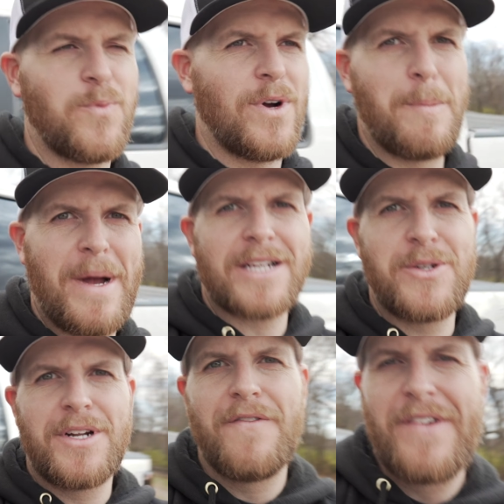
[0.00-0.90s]
Welcome back
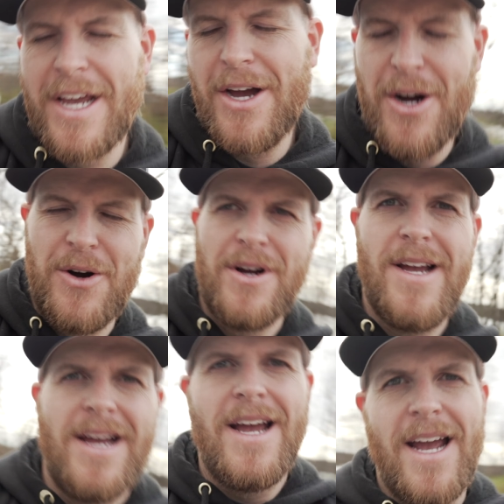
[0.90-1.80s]
to another video.
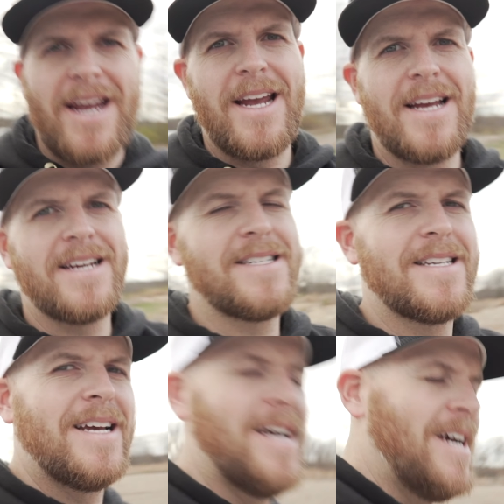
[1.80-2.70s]
And
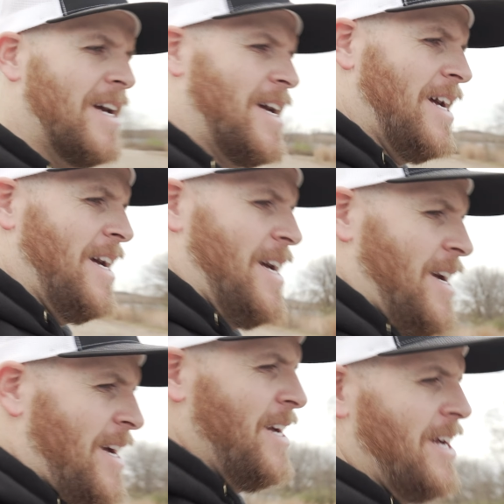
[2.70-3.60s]

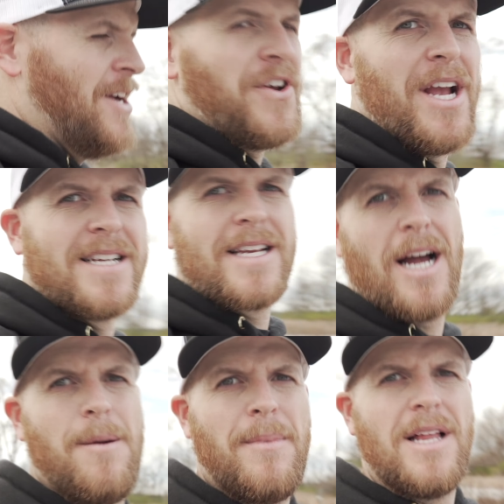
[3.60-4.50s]
if you guys
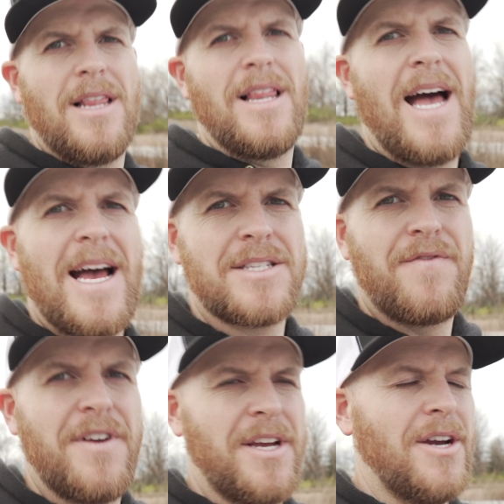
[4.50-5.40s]
caught my last
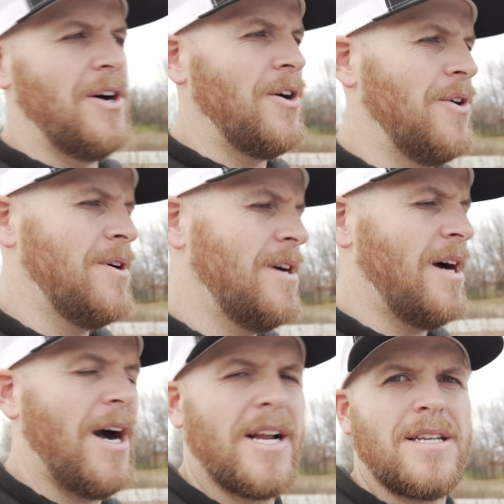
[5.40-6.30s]
video,
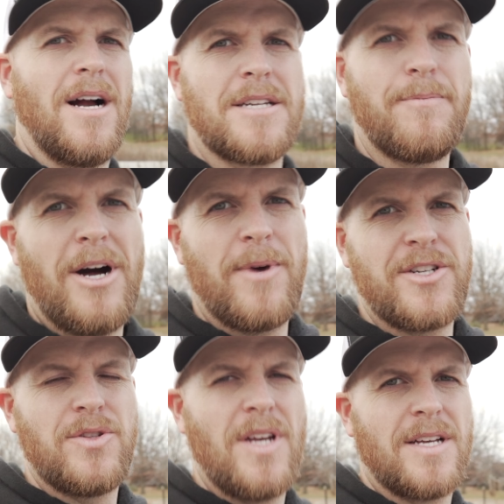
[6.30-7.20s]
I talked about my
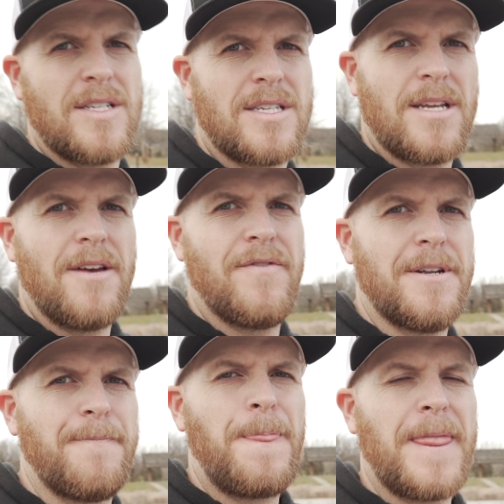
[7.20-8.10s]
two thousand
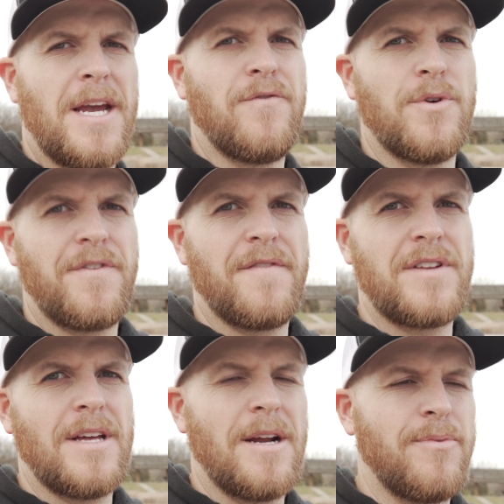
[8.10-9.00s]
seven F one fifty
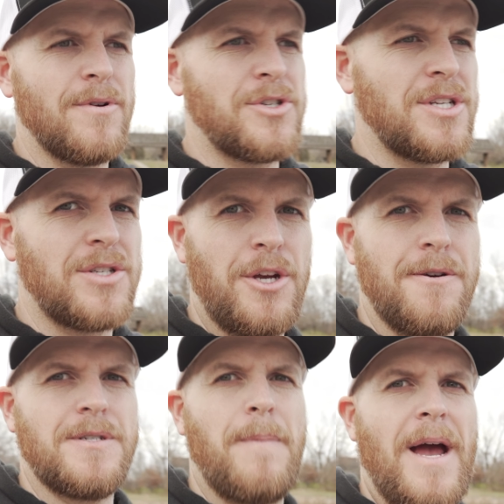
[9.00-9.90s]
that I purchased
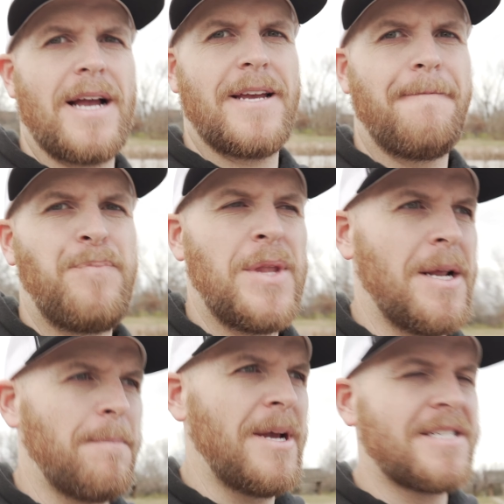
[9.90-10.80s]
years back
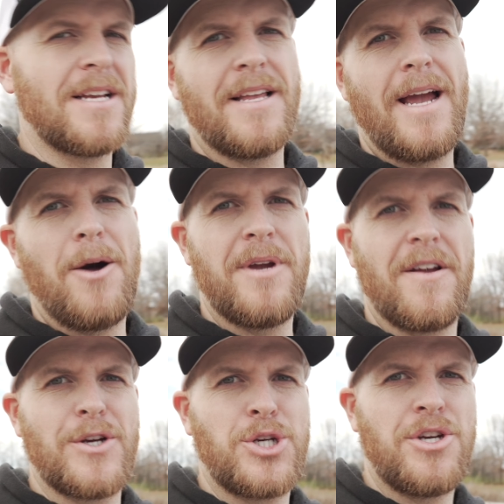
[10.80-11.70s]
and basically how big
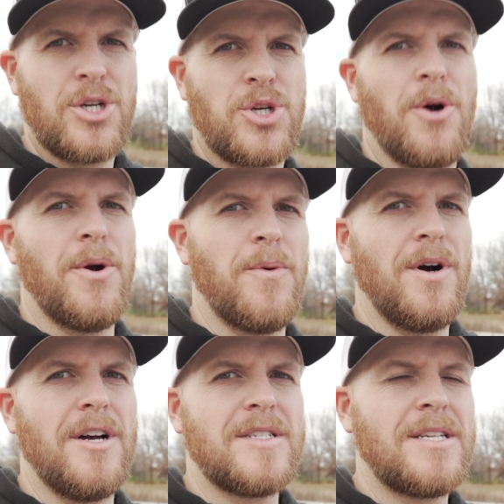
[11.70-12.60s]
of a shit show it
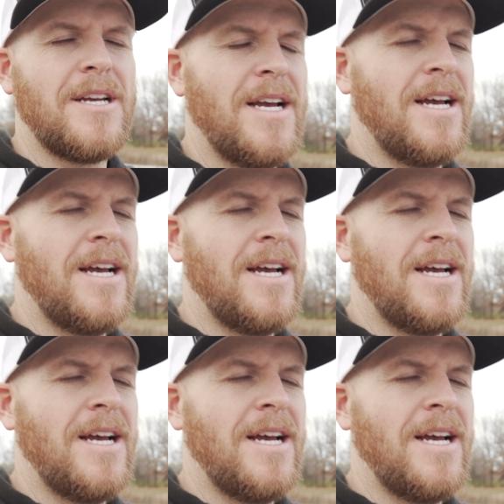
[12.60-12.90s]
was.